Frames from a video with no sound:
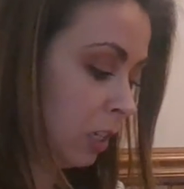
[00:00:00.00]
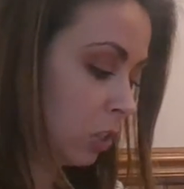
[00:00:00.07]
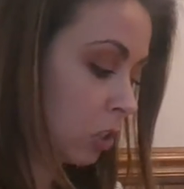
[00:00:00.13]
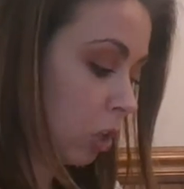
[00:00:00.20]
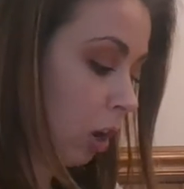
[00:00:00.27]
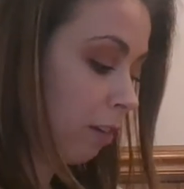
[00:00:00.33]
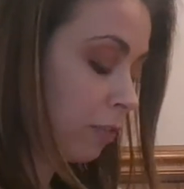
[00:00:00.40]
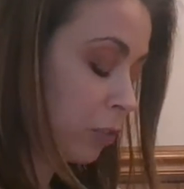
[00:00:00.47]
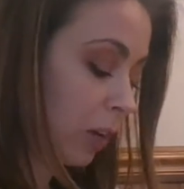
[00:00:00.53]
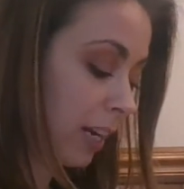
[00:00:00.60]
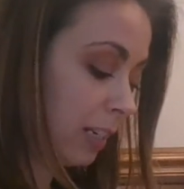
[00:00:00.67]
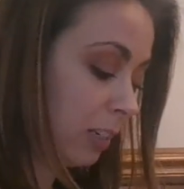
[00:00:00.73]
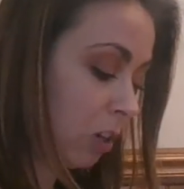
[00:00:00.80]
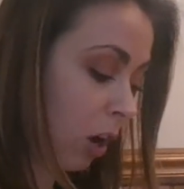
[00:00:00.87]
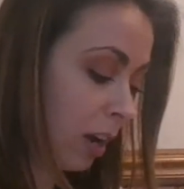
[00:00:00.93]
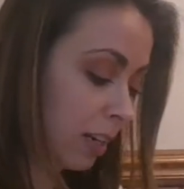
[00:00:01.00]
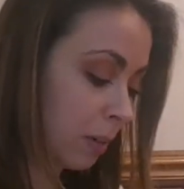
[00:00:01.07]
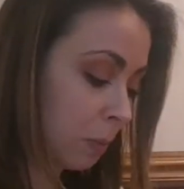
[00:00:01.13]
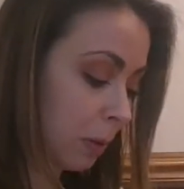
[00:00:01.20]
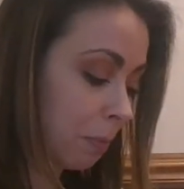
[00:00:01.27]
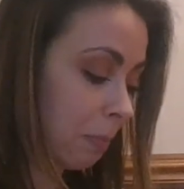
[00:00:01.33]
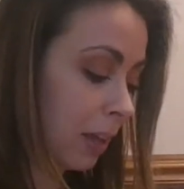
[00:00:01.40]
Soft Rain
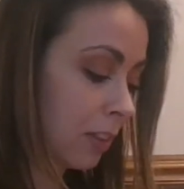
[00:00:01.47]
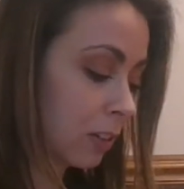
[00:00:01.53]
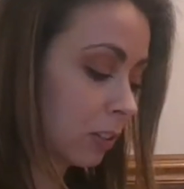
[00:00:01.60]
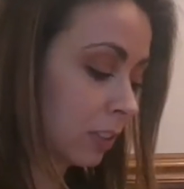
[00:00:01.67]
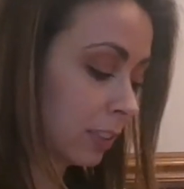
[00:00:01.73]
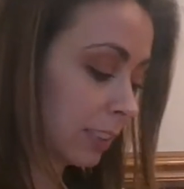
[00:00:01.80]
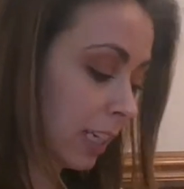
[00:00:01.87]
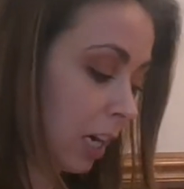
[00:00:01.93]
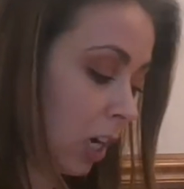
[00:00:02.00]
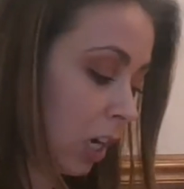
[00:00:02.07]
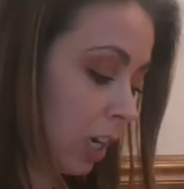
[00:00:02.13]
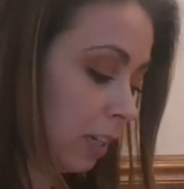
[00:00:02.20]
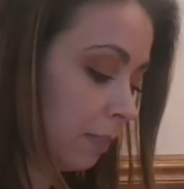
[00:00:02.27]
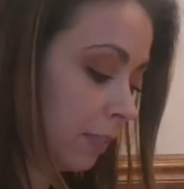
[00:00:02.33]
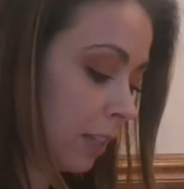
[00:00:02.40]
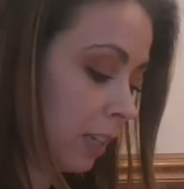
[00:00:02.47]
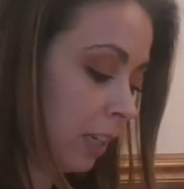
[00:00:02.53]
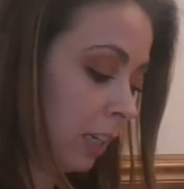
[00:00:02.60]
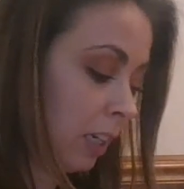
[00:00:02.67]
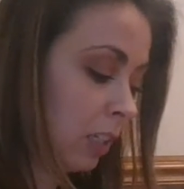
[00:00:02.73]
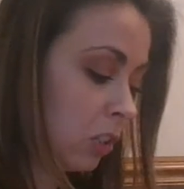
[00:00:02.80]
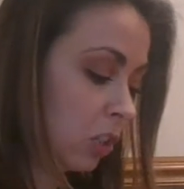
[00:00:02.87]
nodded when Mother looked at her.
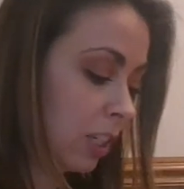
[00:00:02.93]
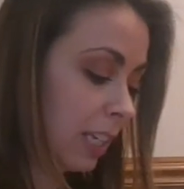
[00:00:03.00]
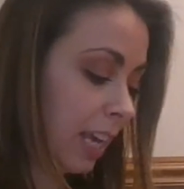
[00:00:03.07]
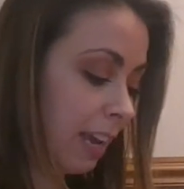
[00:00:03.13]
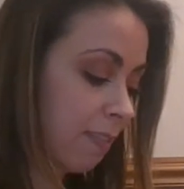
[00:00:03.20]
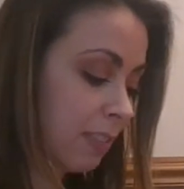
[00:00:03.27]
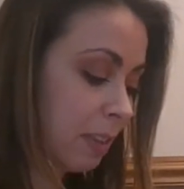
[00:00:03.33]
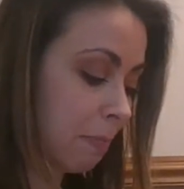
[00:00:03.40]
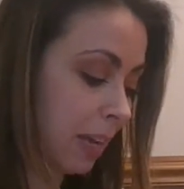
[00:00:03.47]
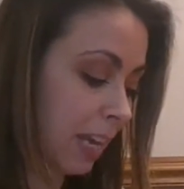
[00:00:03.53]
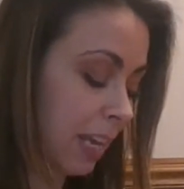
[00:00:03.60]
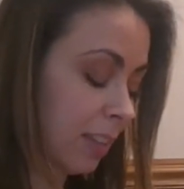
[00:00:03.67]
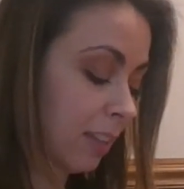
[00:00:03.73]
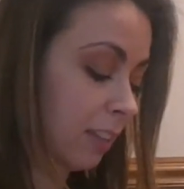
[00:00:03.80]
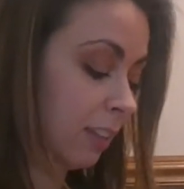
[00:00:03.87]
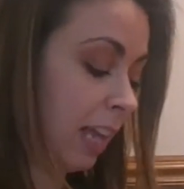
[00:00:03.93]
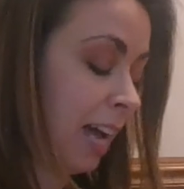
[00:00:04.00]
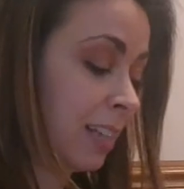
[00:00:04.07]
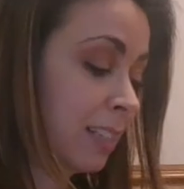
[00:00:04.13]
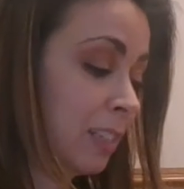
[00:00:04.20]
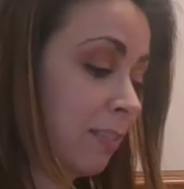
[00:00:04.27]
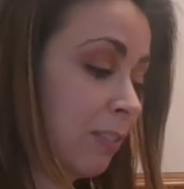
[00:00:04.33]
She gave the man the
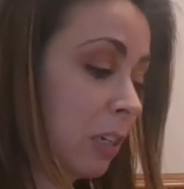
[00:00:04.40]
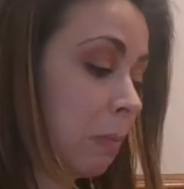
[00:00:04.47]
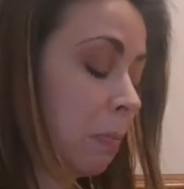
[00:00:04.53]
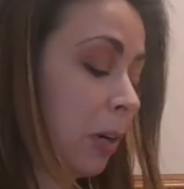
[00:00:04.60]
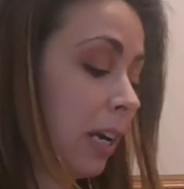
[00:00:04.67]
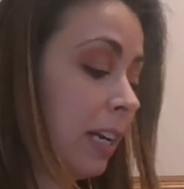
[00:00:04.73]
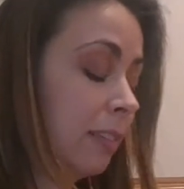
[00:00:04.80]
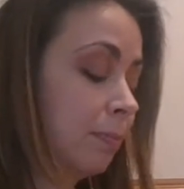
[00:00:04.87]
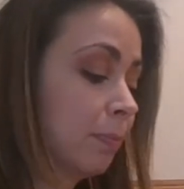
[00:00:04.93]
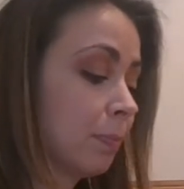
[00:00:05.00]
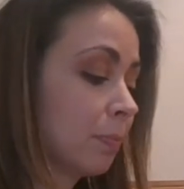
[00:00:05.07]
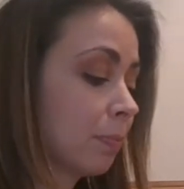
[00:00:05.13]
last of their bread.